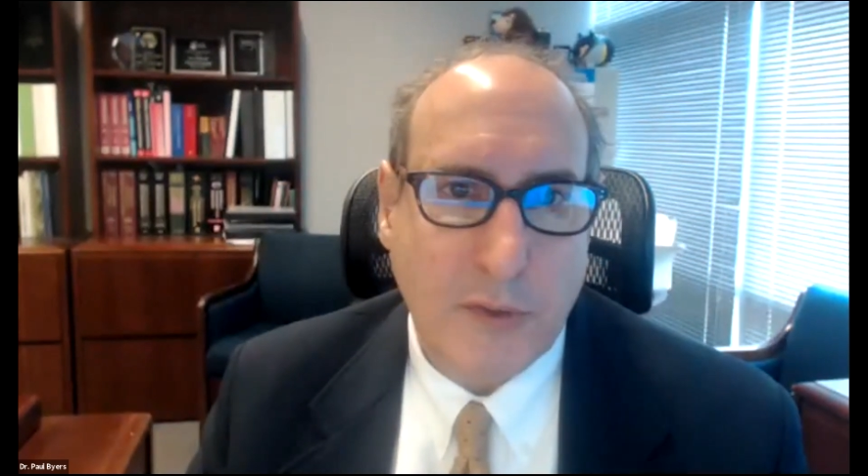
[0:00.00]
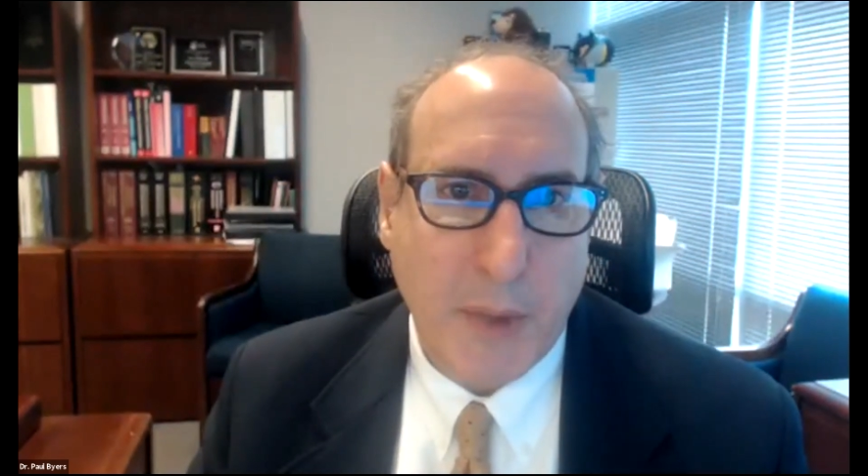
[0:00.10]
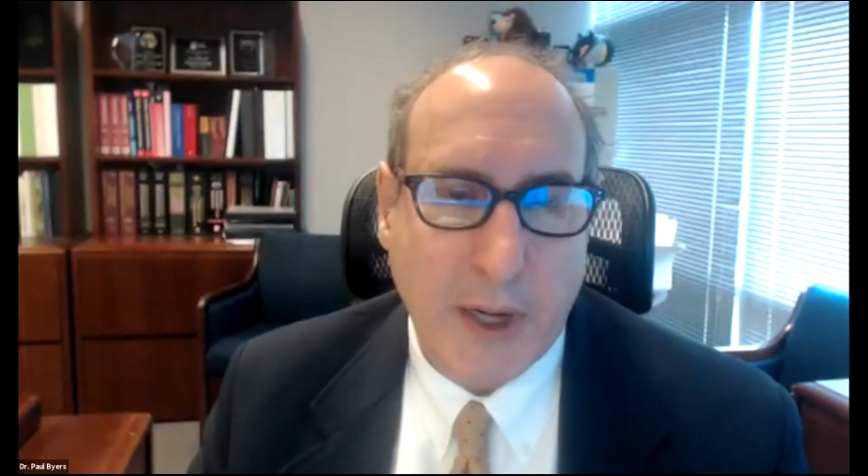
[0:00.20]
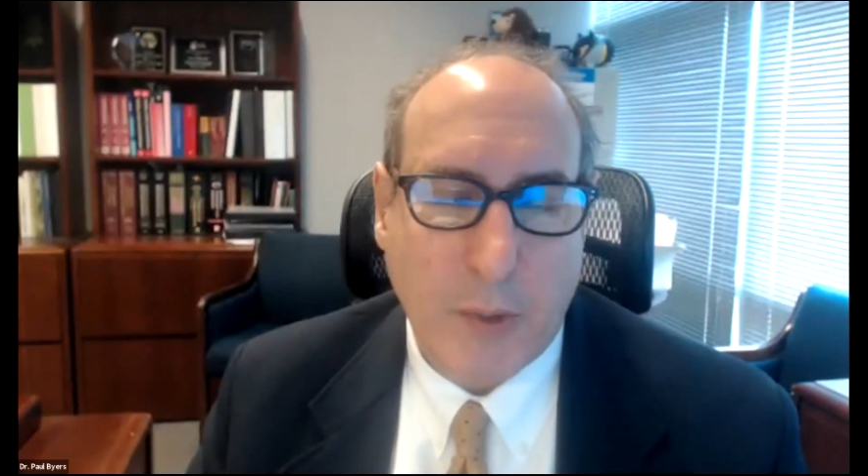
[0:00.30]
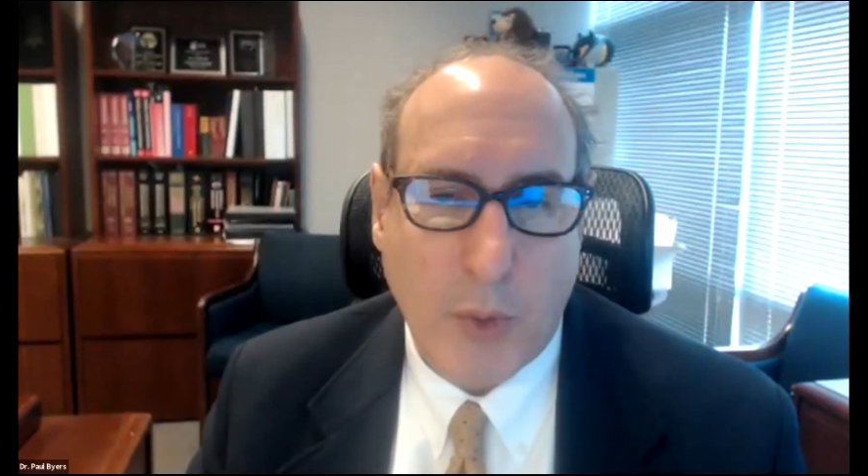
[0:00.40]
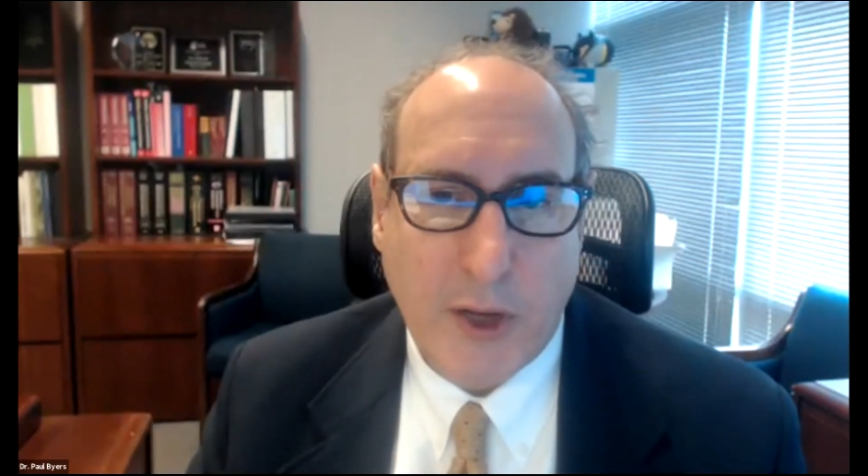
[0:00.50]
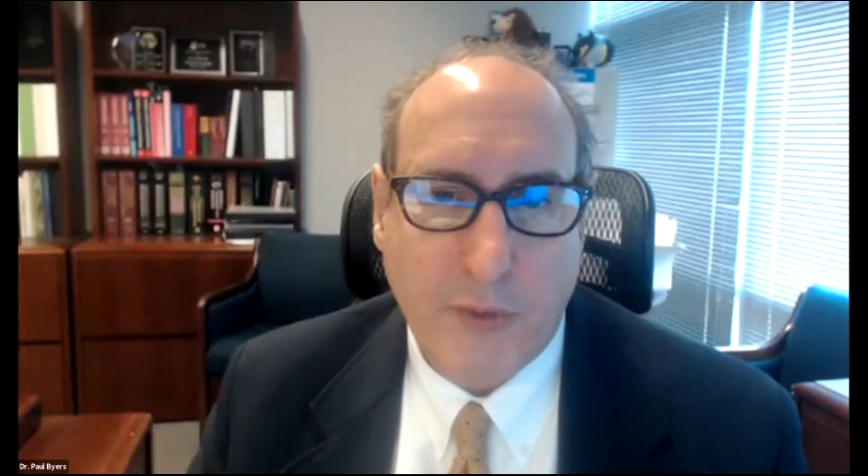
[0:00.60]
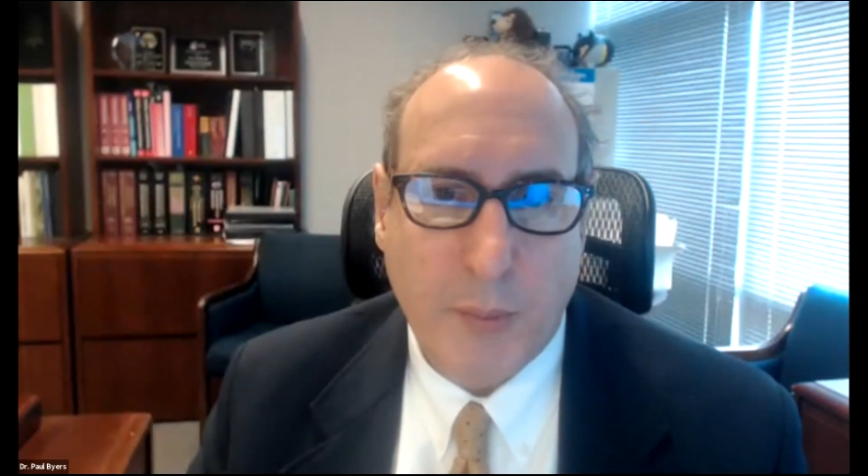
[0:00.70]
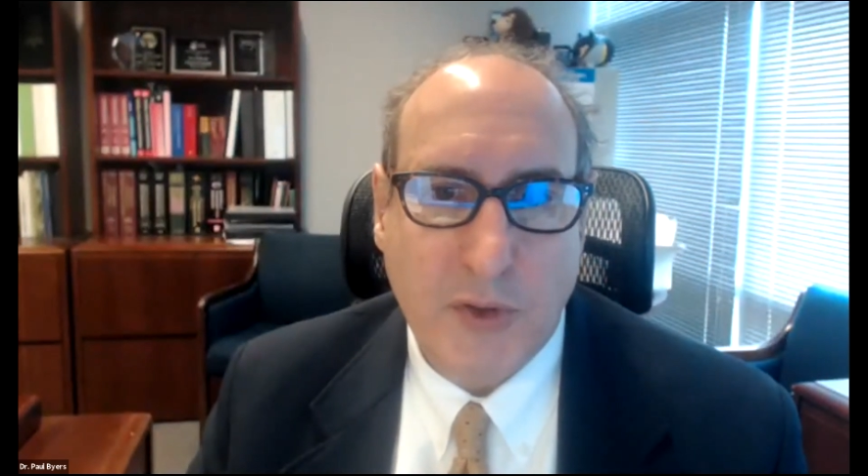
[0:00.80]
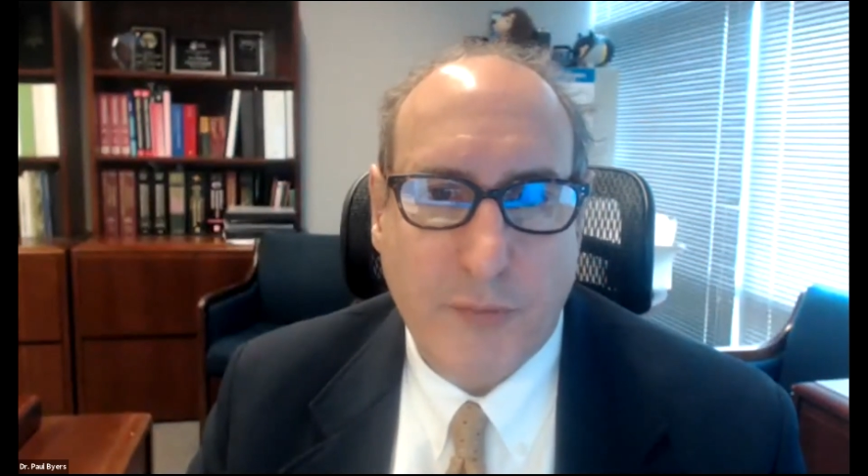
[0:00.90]
to make
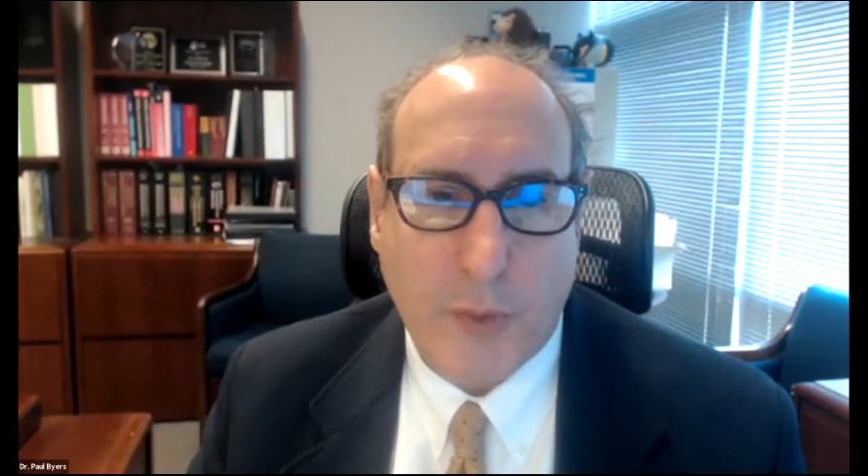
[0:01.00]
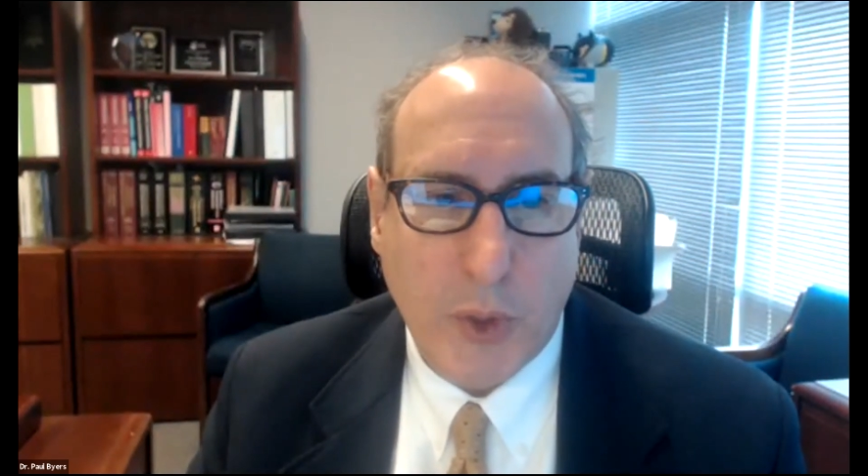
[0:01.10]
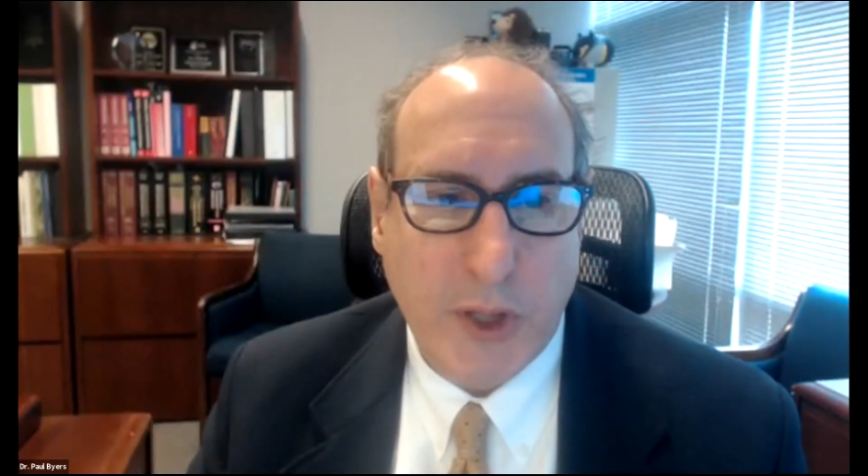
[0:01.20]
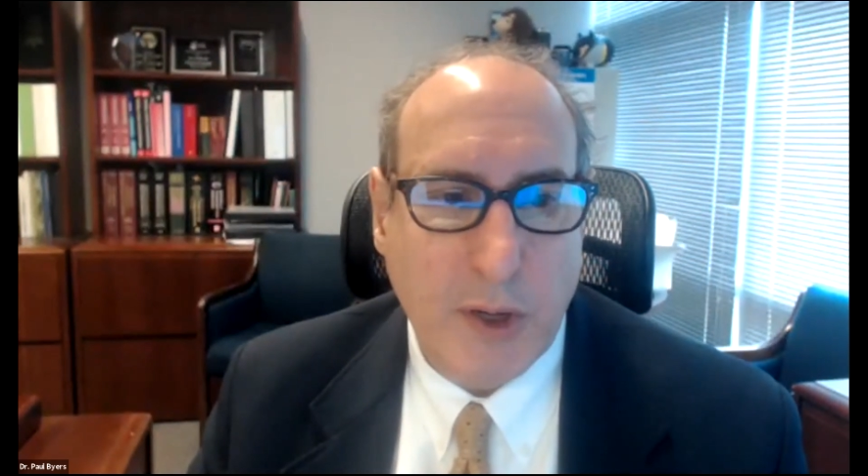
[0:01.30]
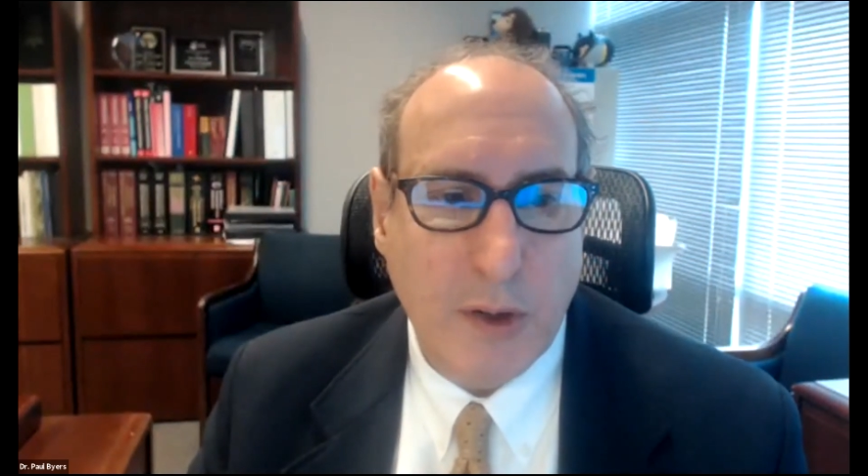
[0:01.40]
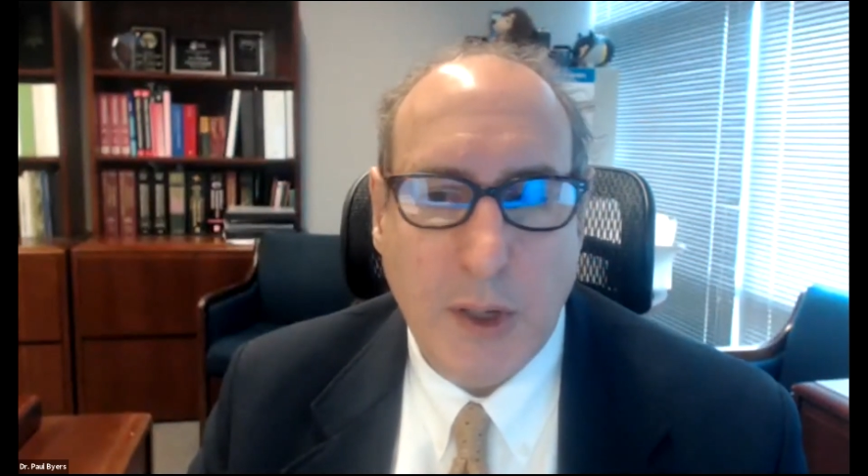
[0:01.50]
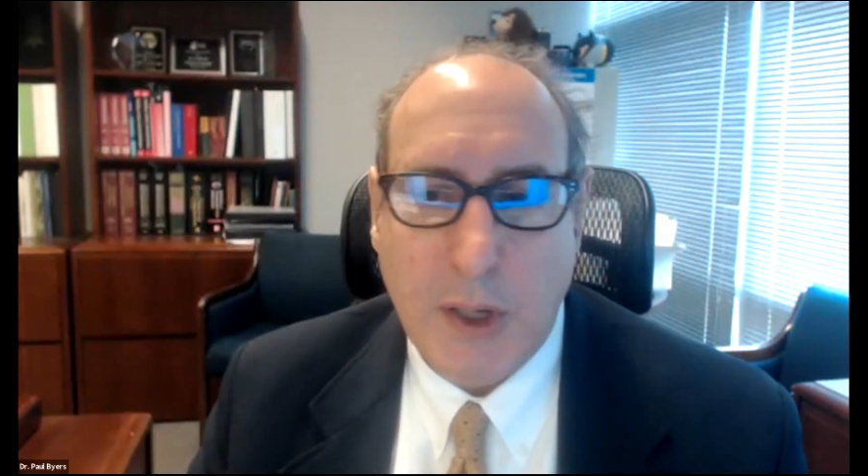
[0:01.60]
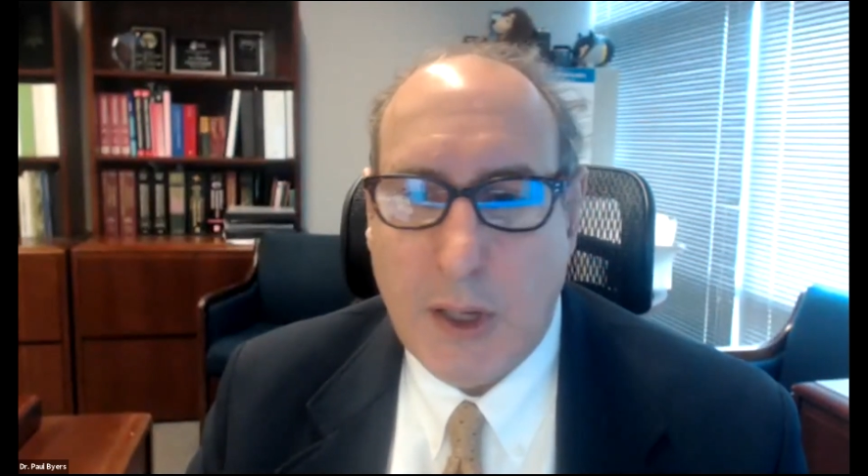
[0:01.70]
arrangements for when their,